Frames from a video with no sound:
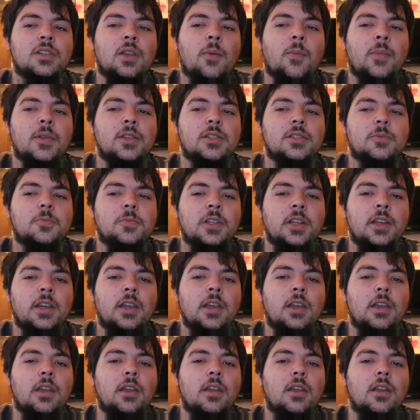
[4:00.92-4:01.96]
come into
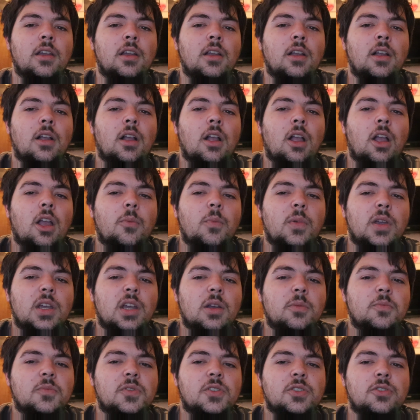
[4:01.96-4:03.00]
play,
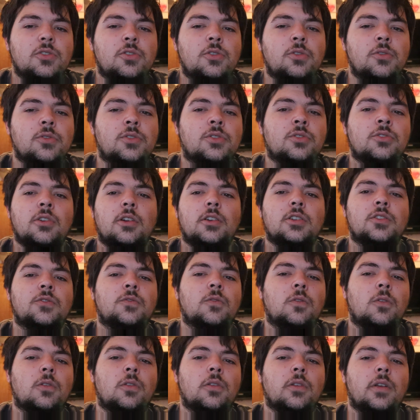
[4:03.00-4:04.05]
becomes too
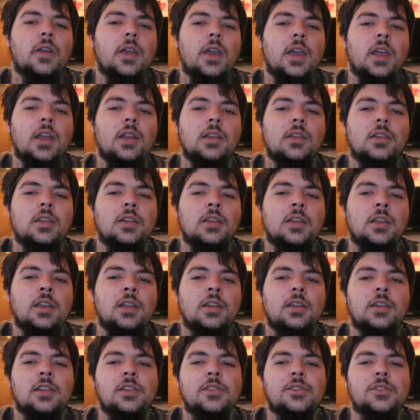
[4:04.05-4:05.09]
stressful and can
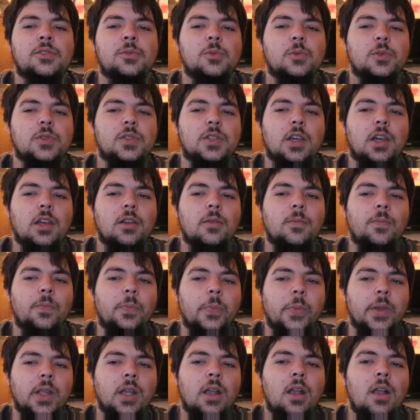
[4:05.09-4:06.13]
end in suicide.
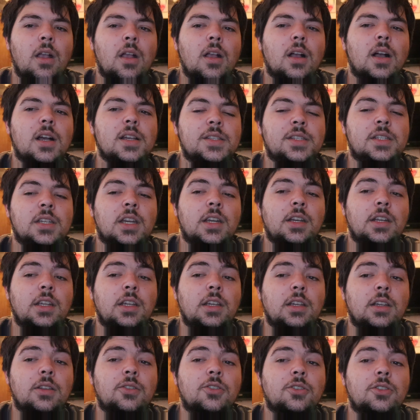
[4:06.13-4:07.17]
A
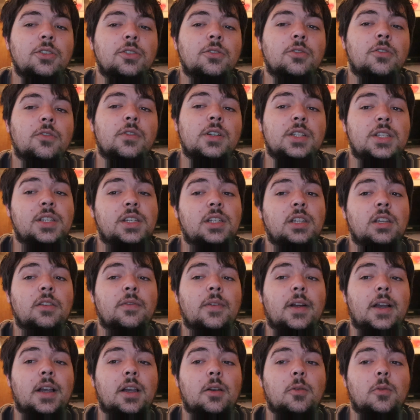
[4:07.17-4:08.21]
study in the University of
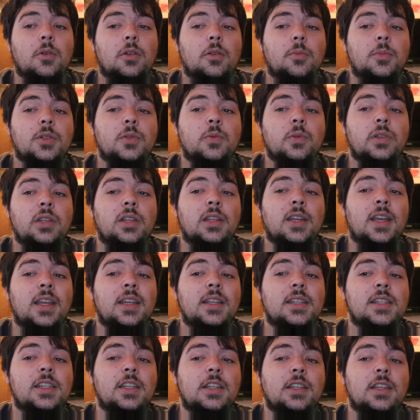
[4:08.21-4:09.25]
Iowa between
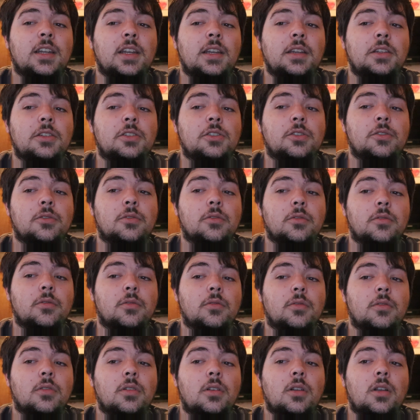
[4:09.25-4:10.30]
1992
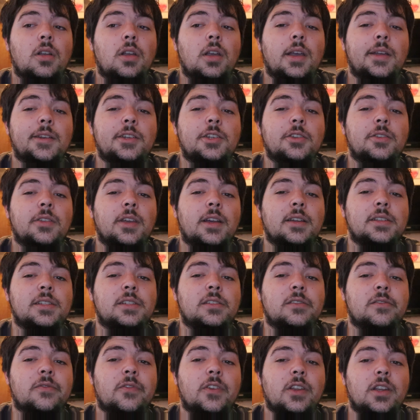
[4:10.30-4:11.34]
and
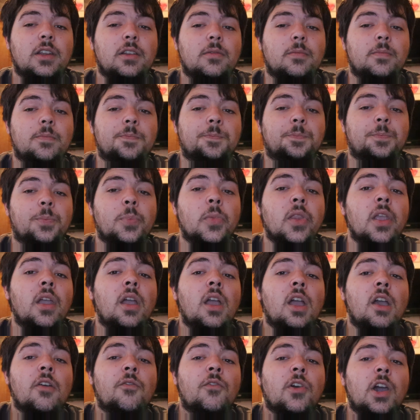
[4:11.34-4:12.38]
2010
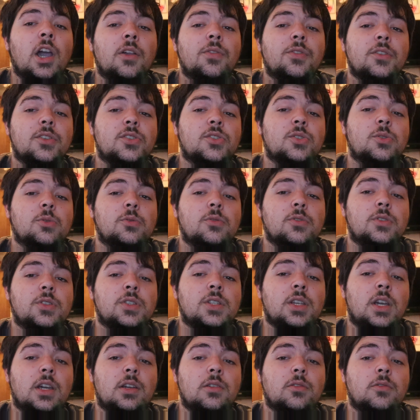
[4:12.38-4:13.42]
found the
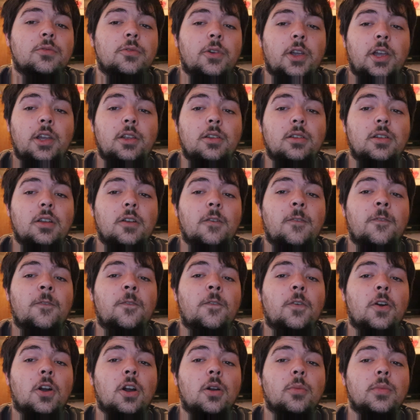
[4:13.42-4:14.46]
suicidal rate of
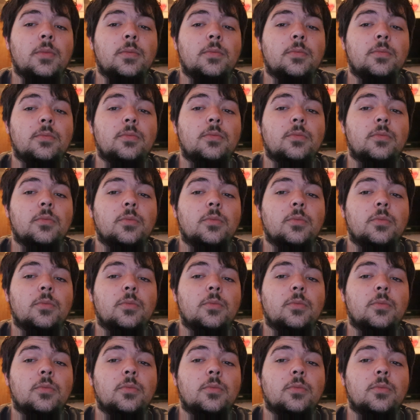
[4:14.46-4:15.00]
farmer-ag